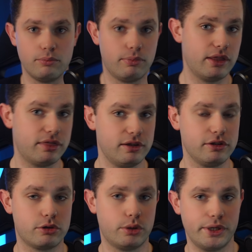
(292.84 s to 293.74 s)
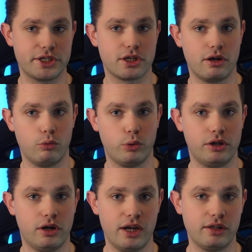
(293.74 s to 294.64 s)
But in Croatia,
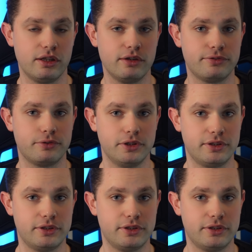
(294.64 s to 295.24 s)
where I live,